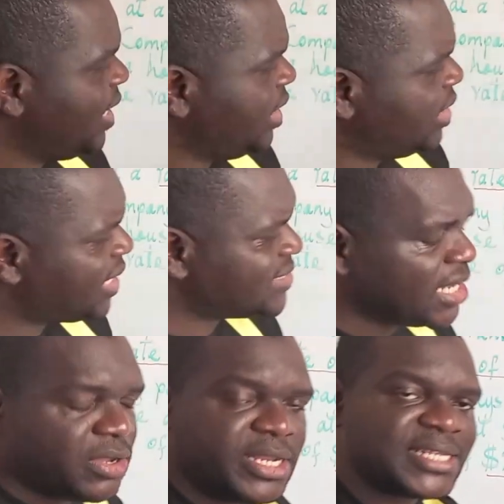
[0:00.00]
In our
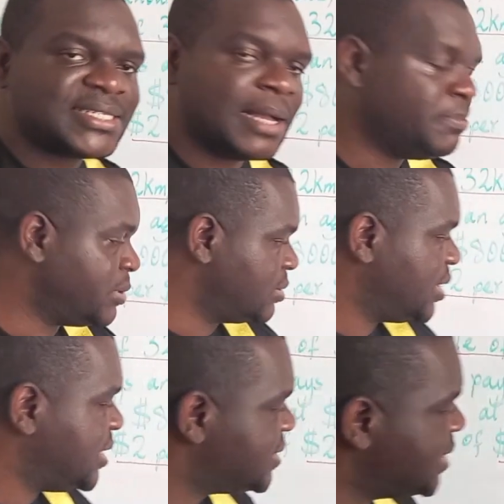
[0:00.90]
second example,
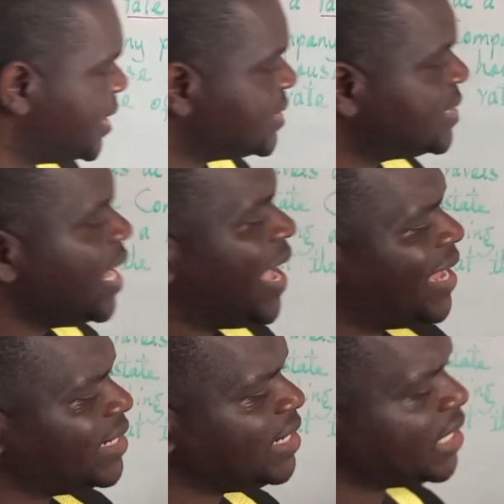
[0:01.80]
it says
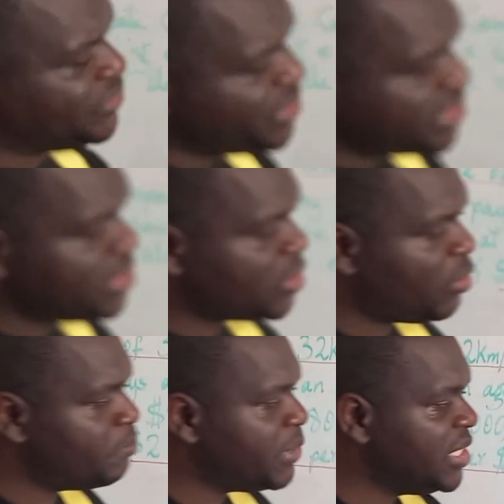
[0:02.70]
an electricity
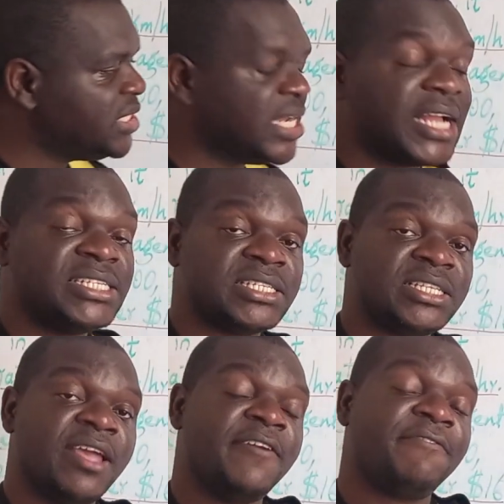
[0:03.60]
company charges
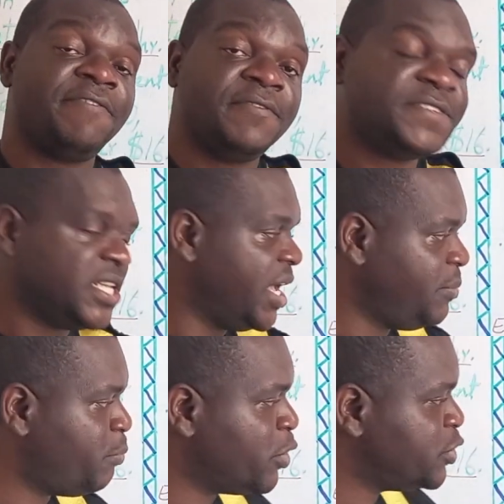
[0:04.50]

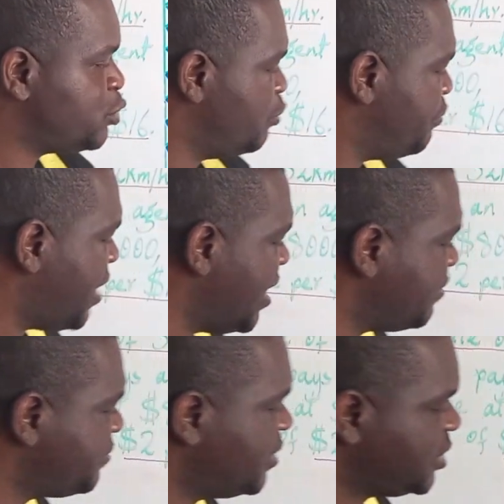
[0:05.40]

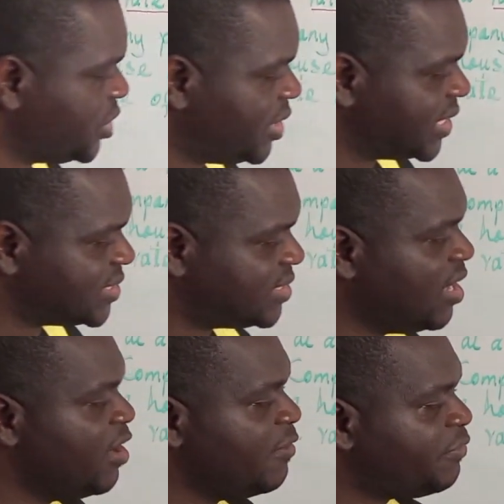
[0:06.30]
$58.25
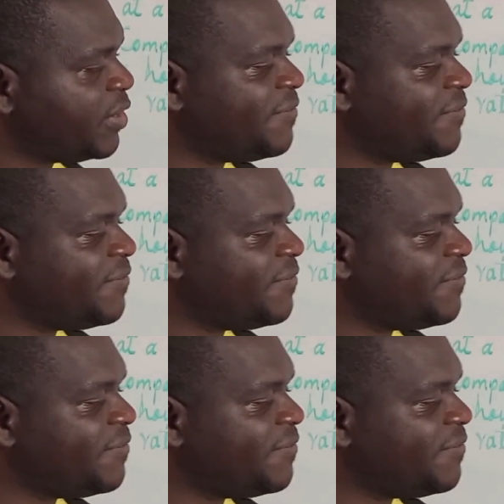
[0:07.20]
for the